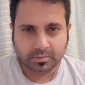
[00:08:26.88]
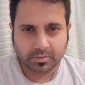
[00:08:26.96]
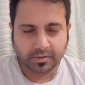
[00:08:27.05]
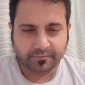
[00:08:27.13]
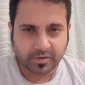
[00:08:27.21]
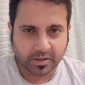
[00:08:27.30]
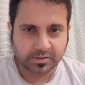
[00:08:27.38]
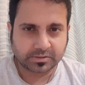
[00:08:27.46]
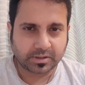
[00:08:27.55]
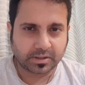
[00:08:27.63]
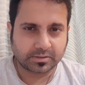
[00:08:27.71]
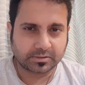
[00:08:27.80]

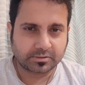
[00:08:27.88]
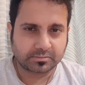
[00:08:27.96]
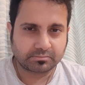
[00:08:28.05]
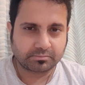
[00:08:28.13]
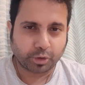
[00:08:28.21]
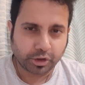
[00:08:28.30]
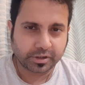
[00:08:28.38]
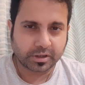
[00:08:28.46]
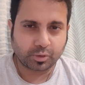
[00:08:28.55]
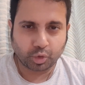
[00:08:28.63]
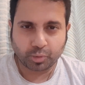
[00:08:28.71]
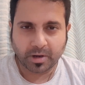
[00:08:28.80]
Afghanistan's
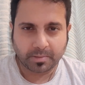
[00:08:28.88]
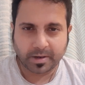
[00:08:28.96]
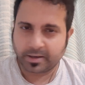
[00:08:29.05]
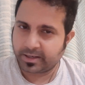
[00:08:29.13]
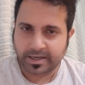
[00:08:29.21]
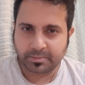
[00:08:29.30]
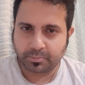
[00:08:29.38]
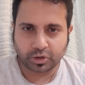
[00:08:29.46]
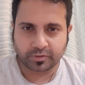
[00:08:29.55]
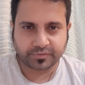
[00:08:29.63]
political roadmap at any point of